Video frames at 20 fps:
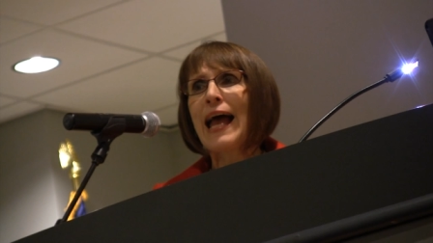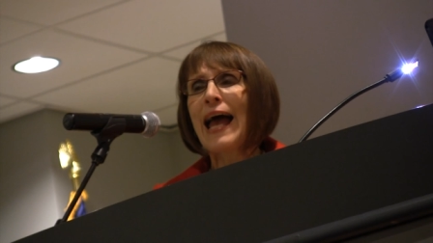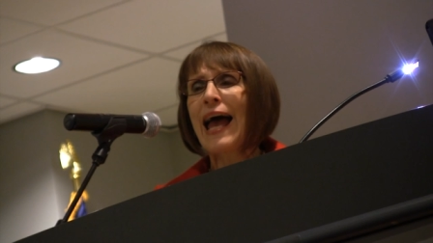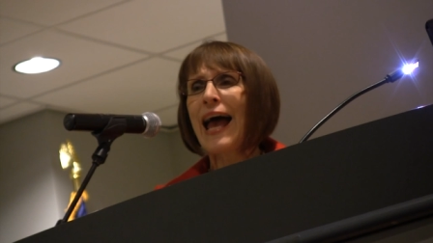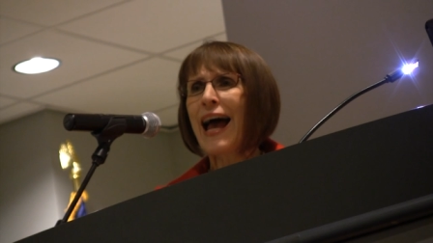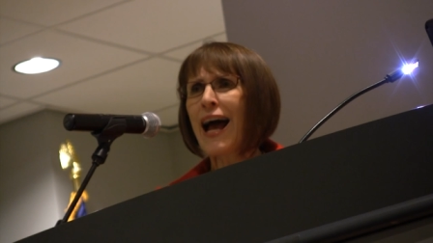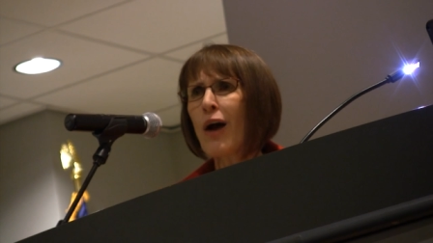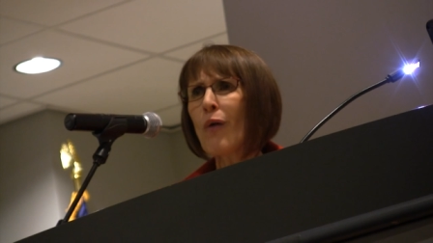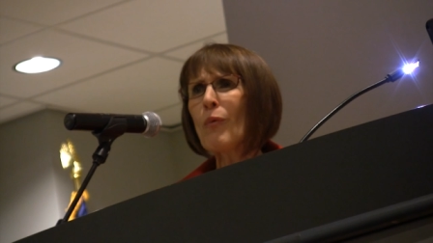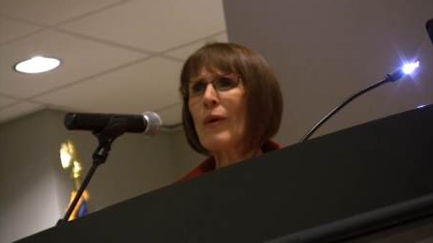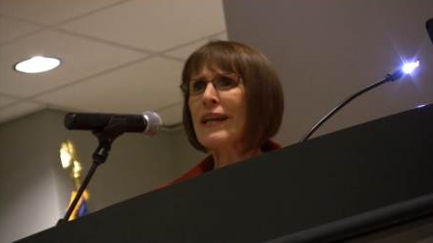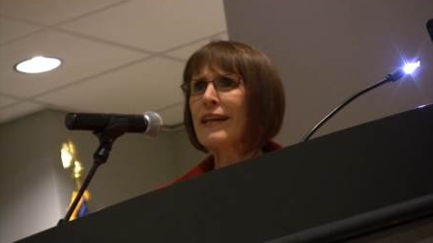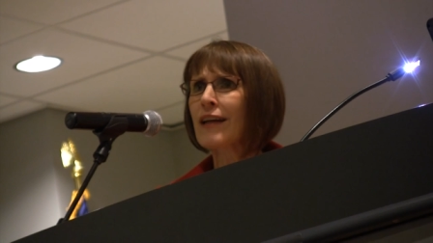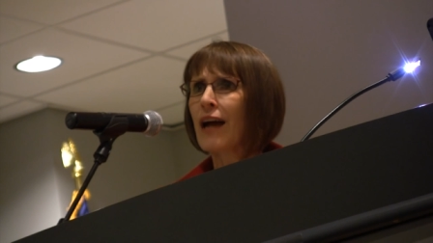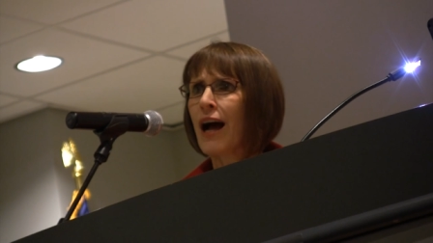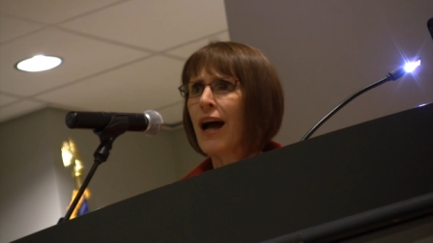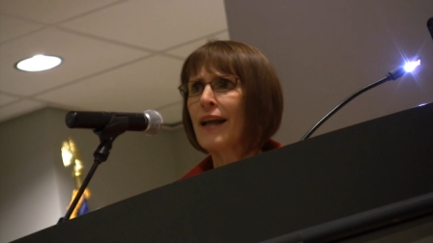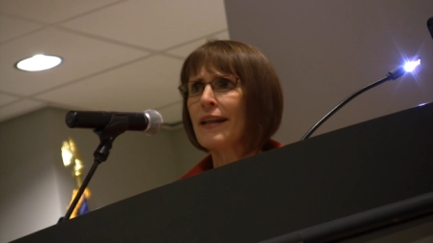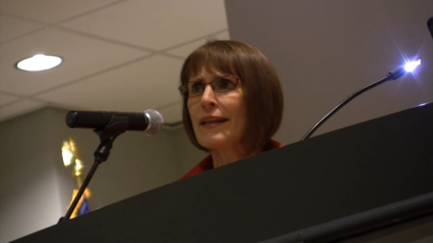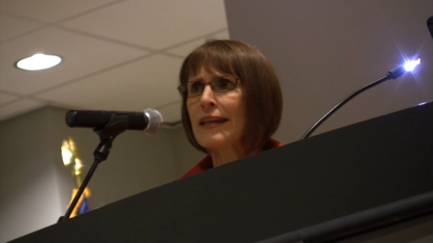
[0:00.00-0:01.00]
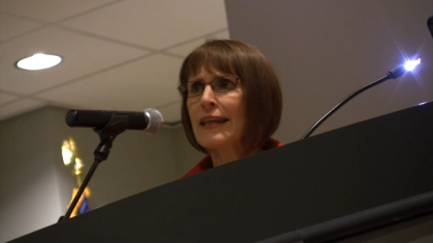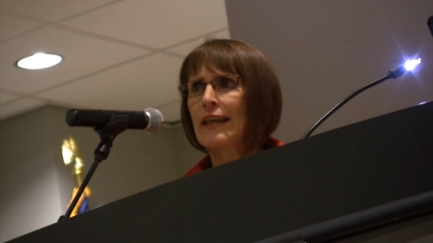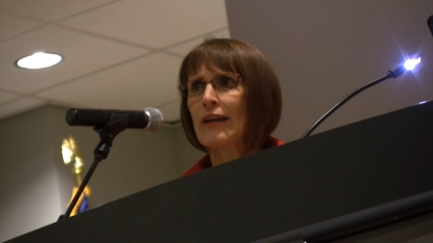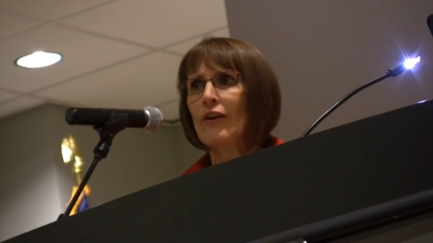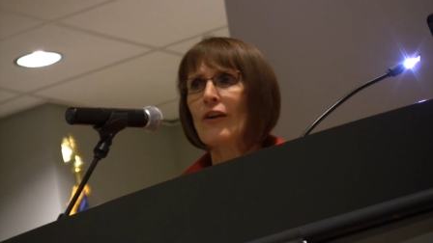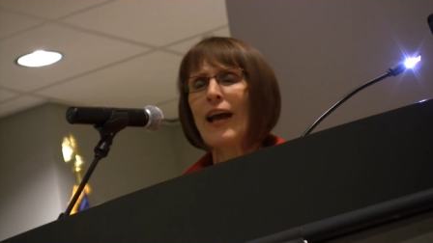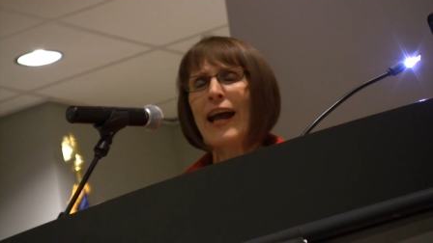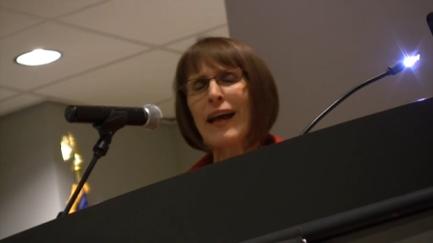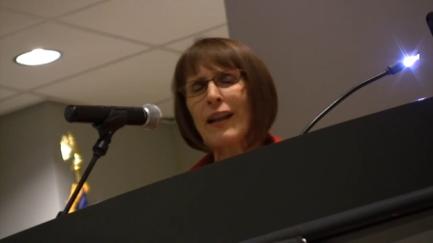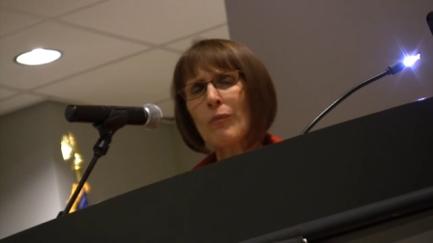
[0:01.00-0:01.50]
how we got here,
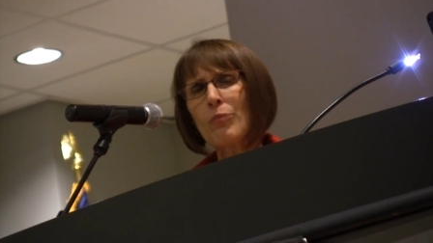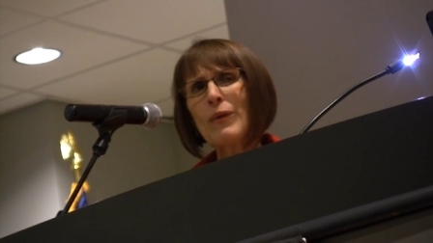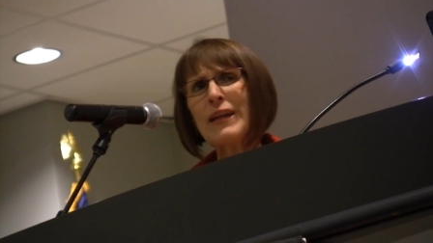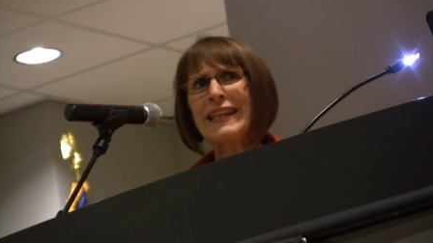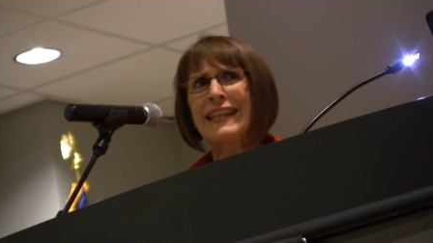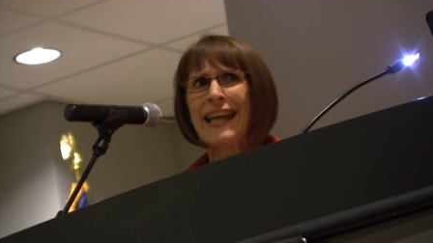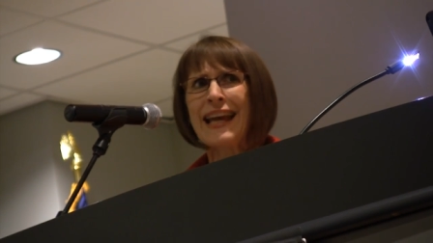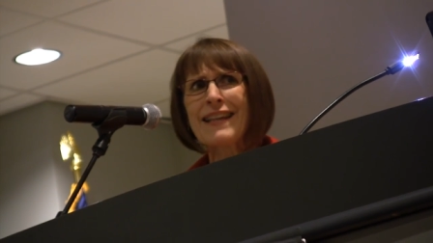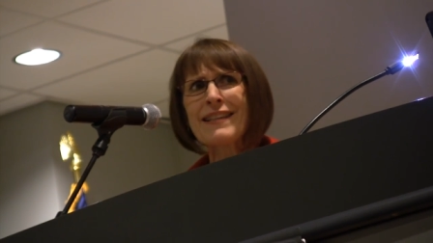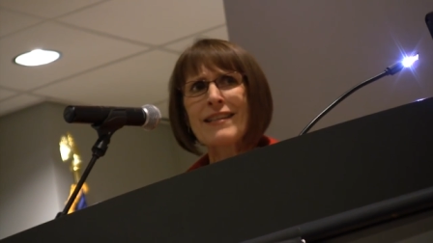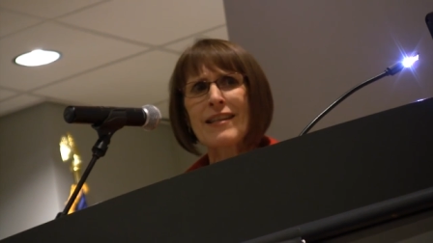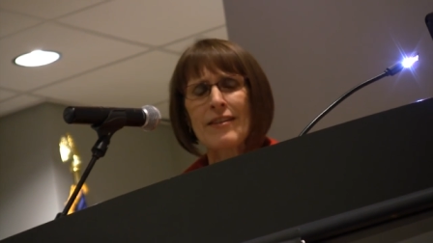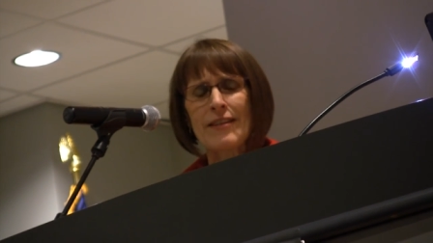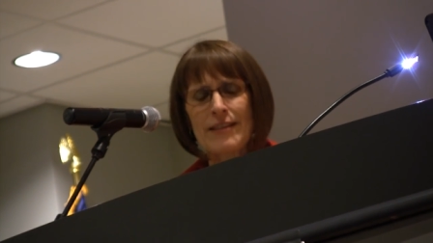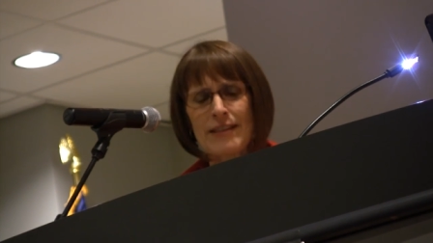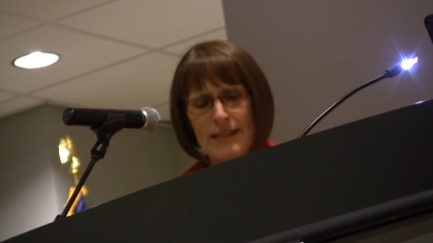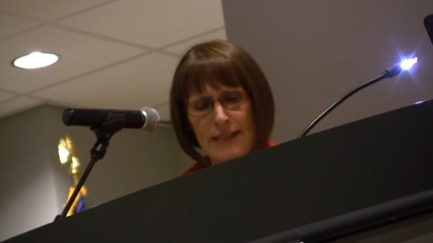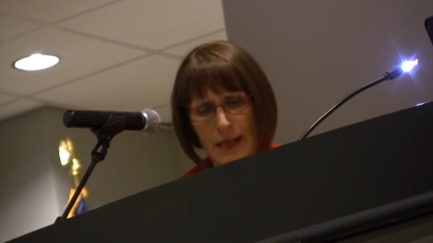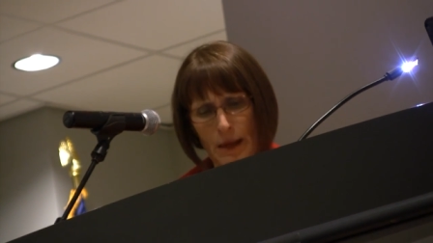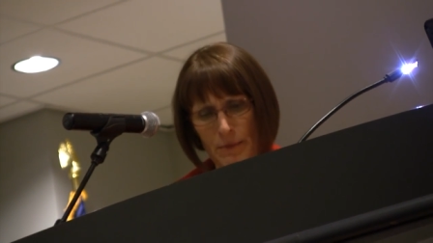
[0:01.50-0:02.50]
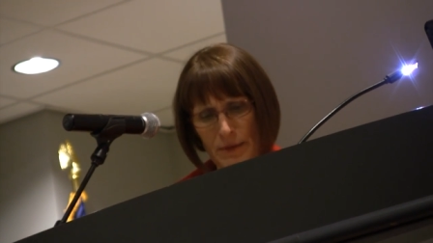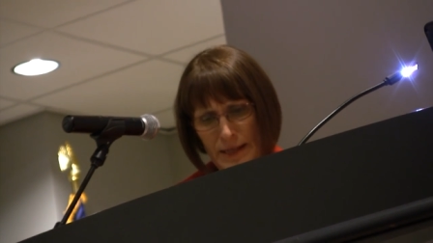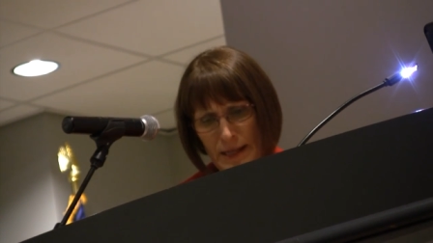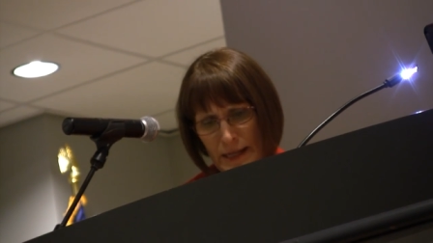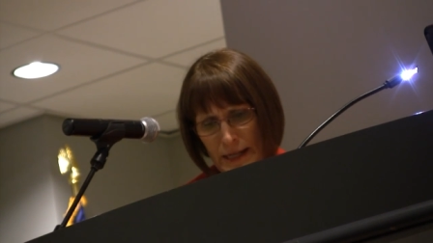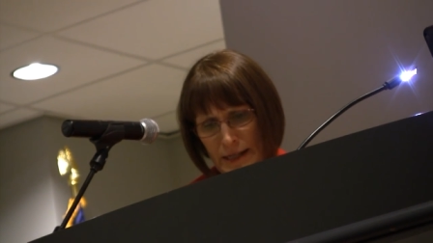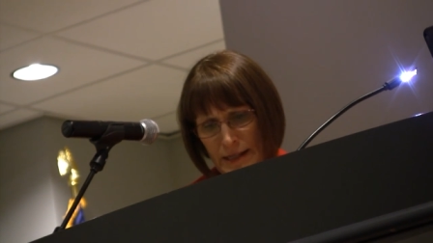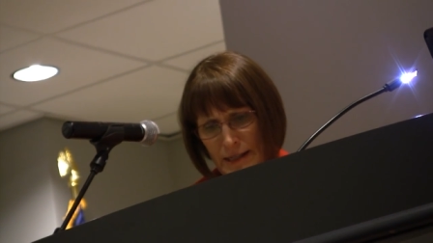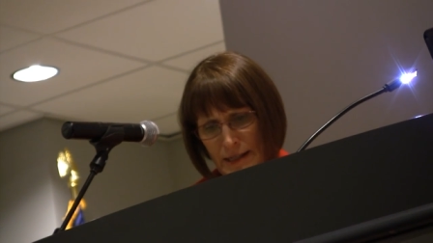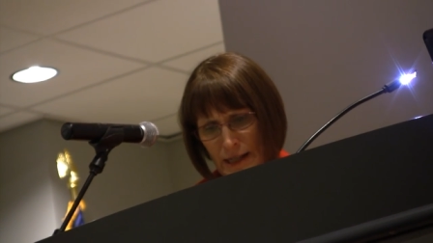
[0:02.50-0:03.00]
how did we get to this
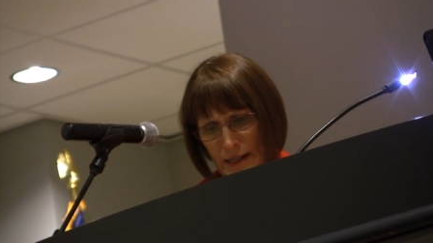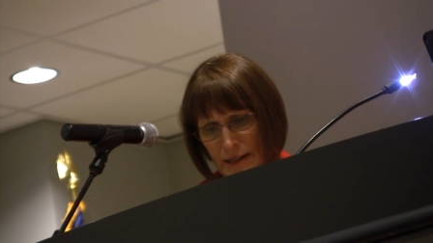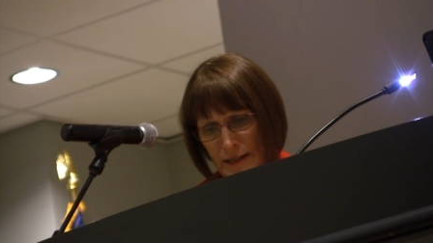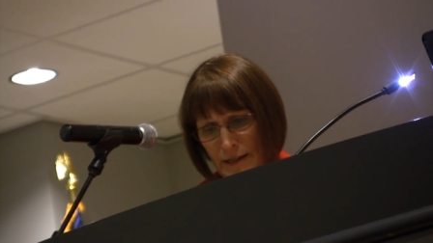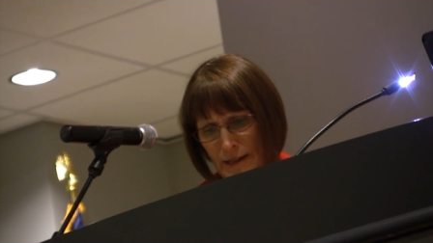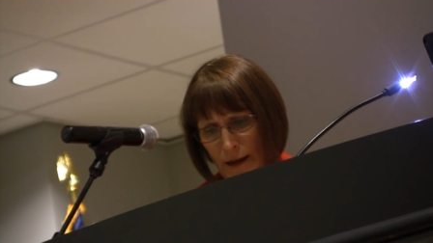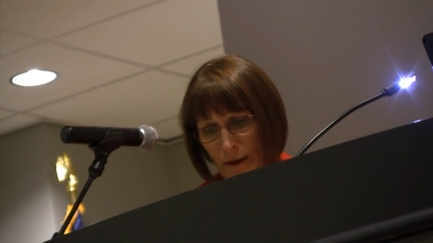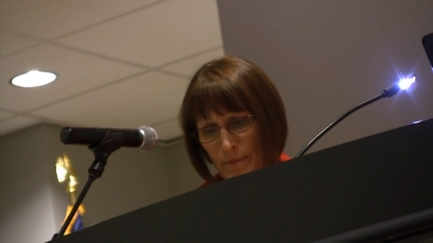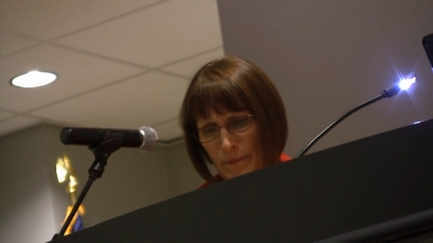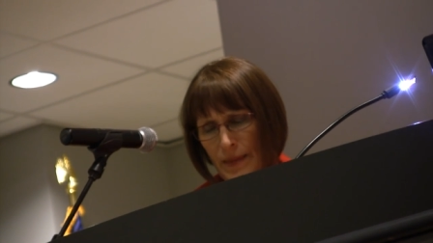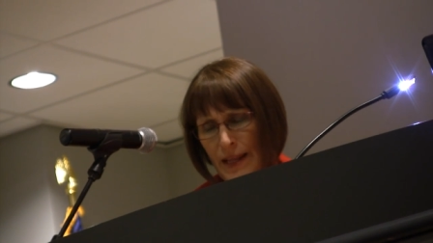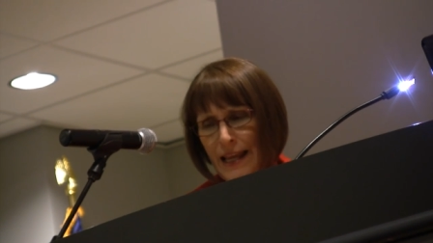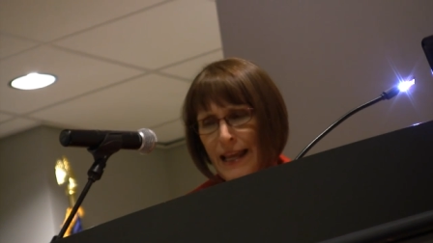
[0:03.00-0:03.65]
subsidy system,